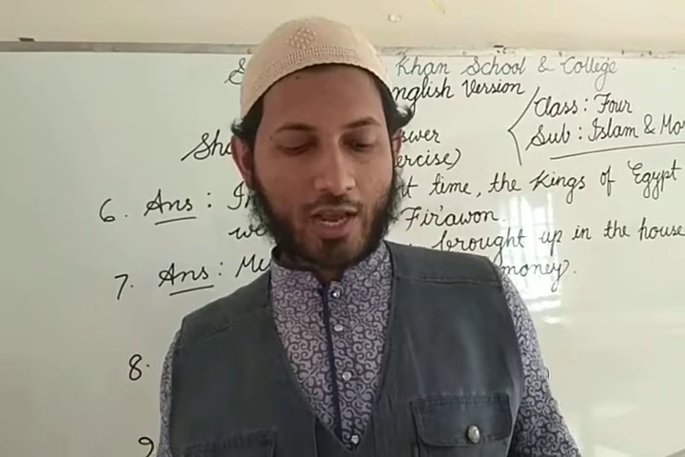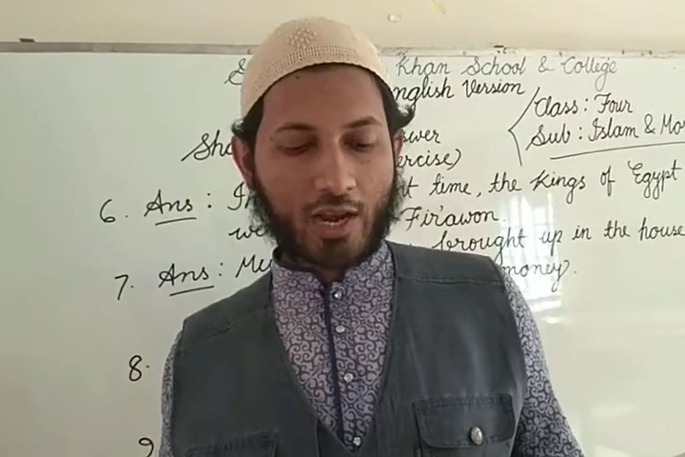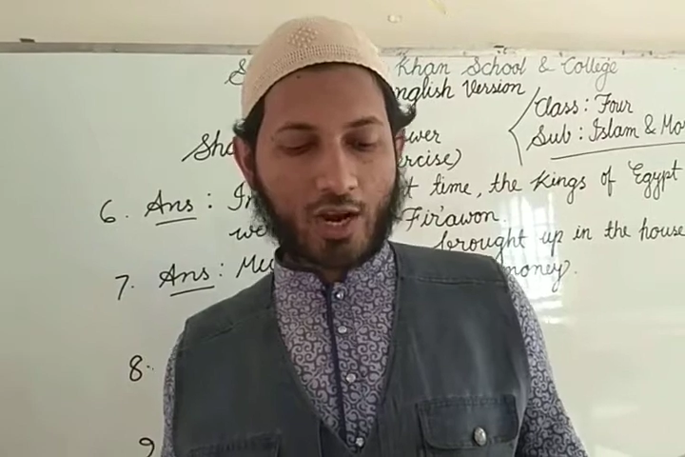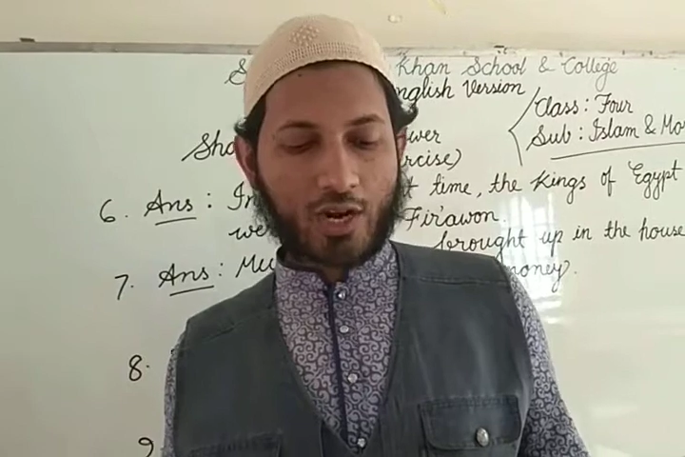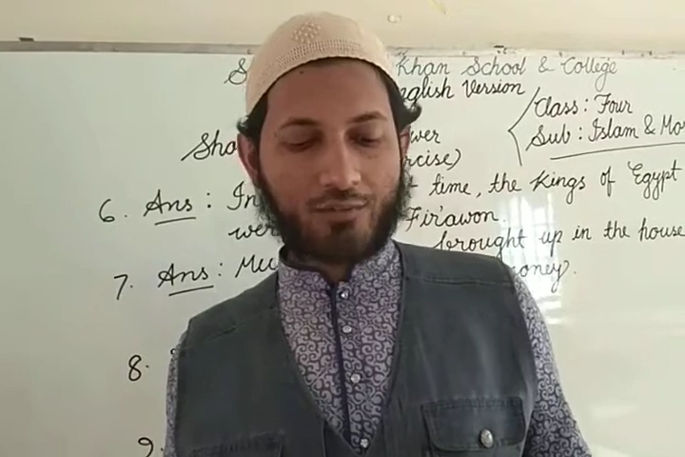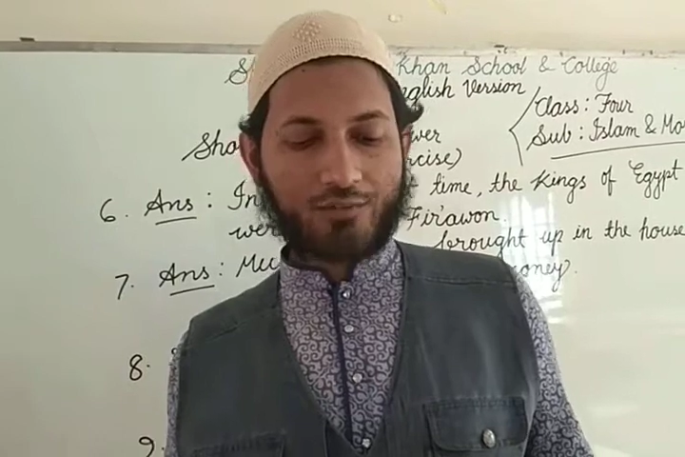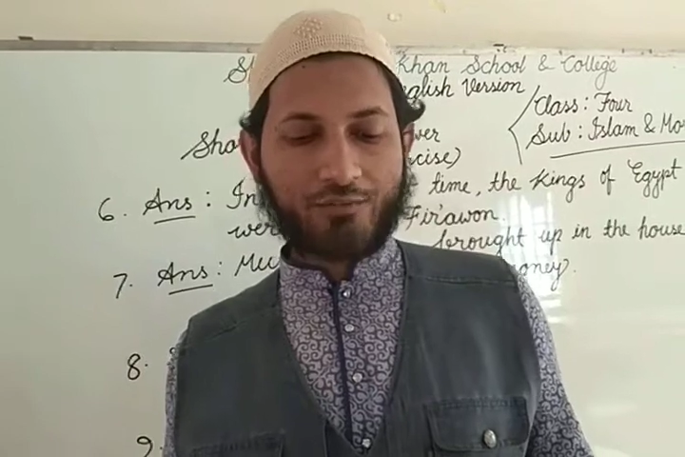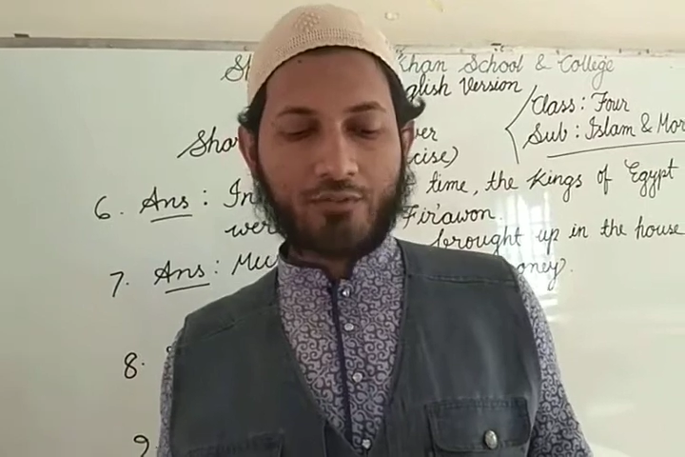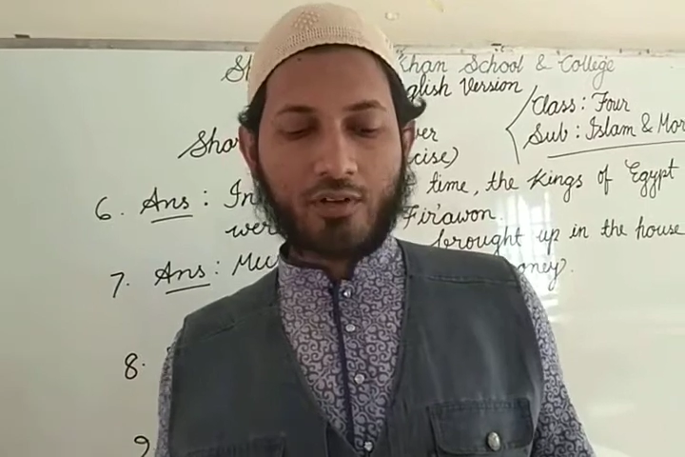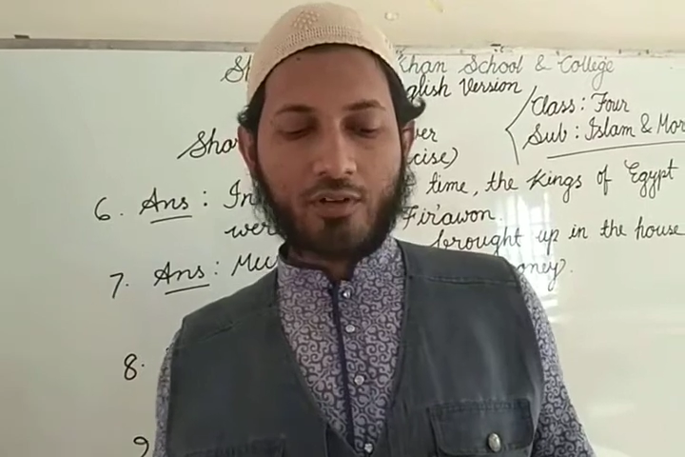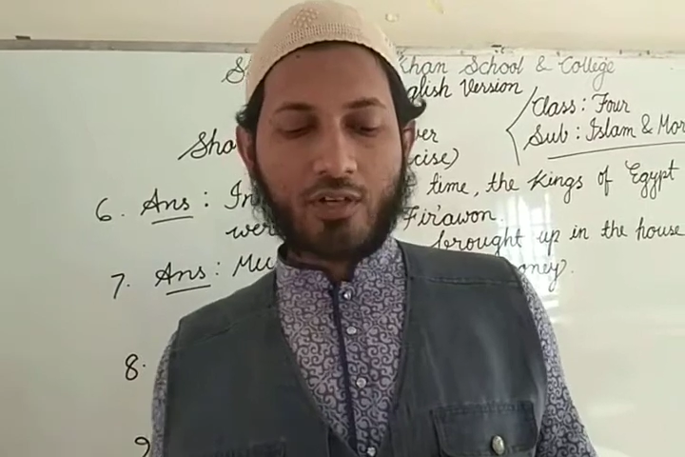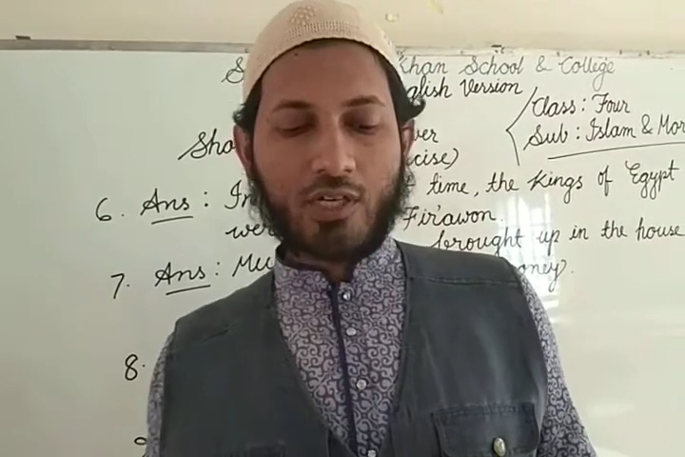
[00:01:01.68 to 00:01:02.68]
Alad
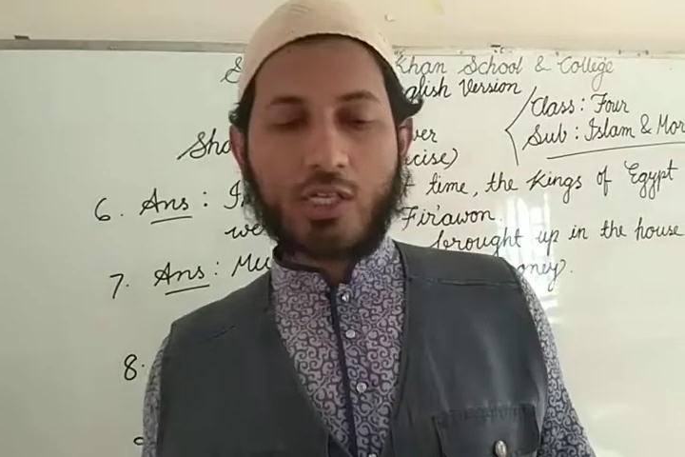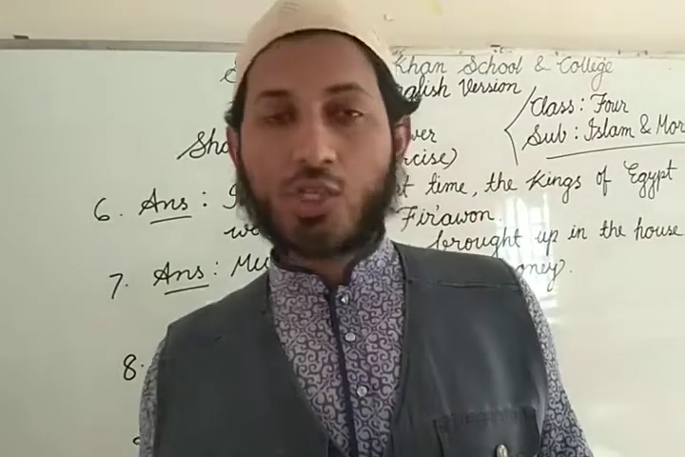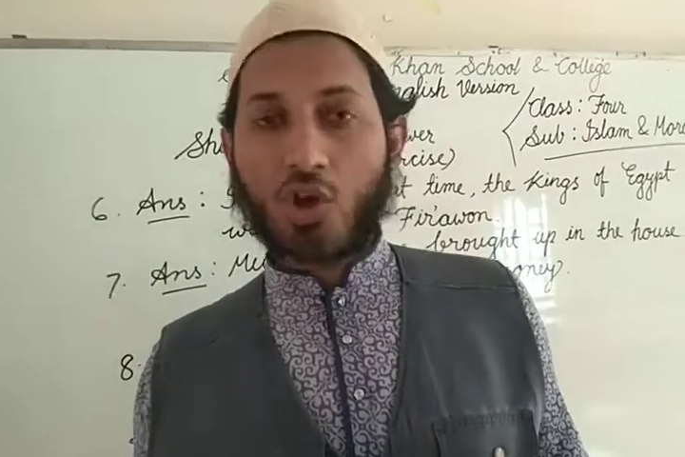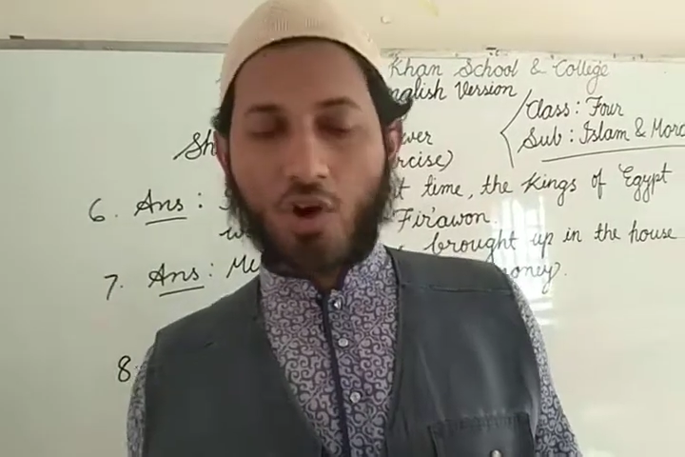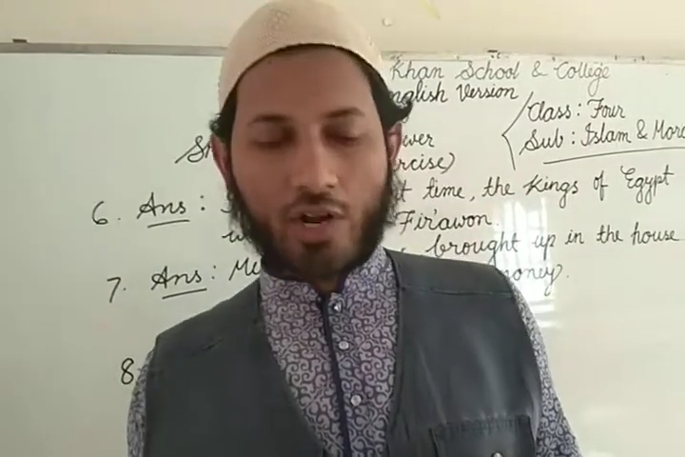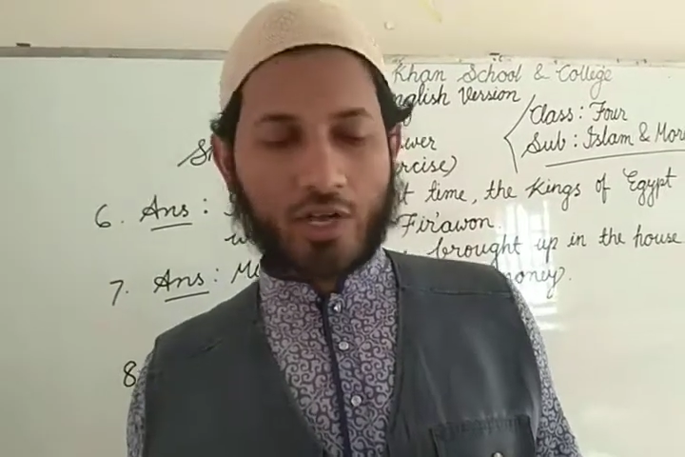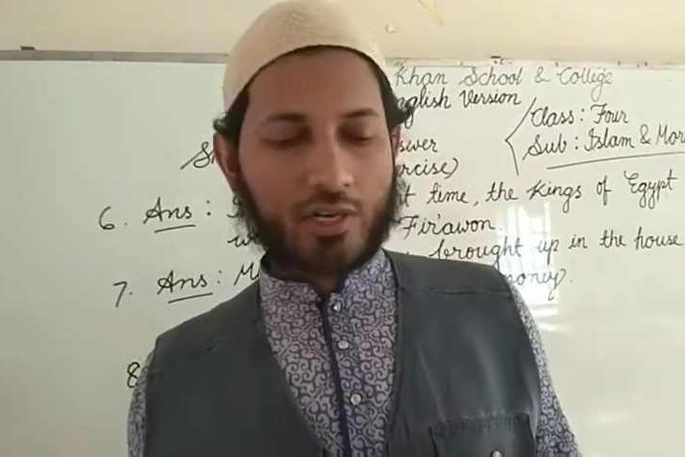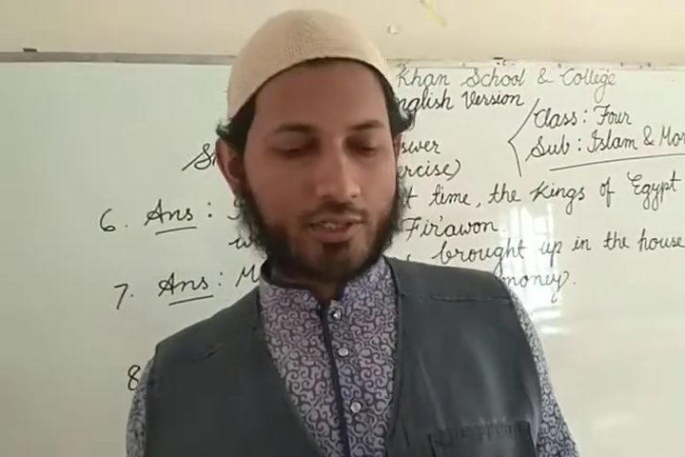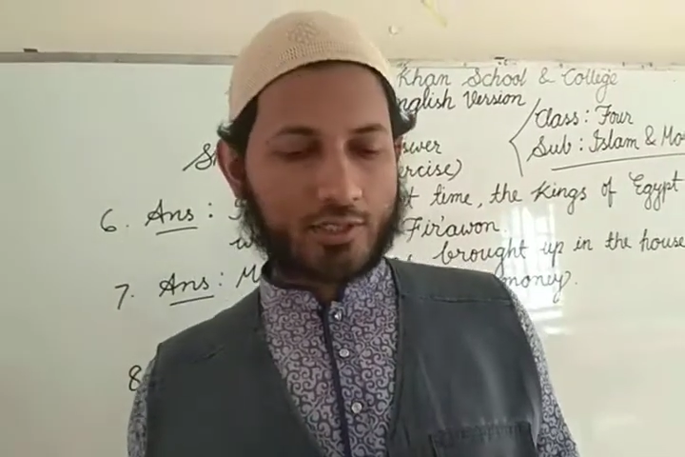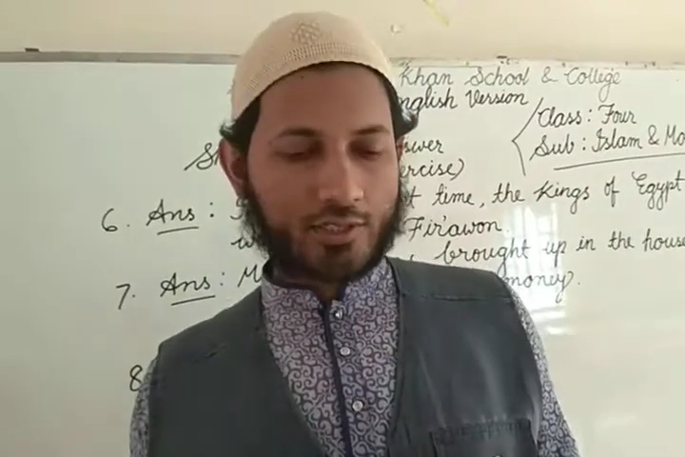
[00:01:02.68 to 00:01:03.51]
of Jordan.